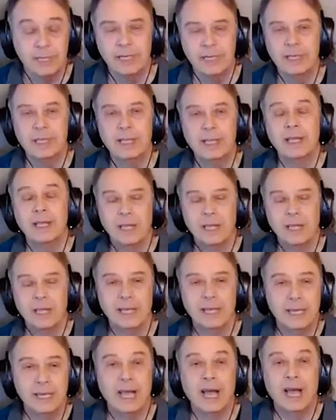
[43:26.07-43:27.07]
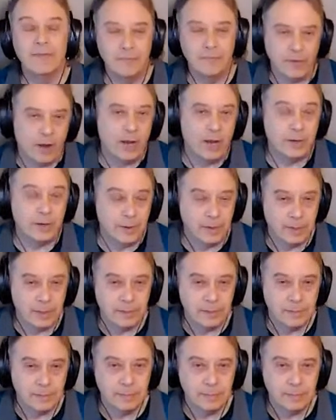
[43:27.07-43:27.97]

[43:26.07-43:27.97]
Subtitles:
and he got fired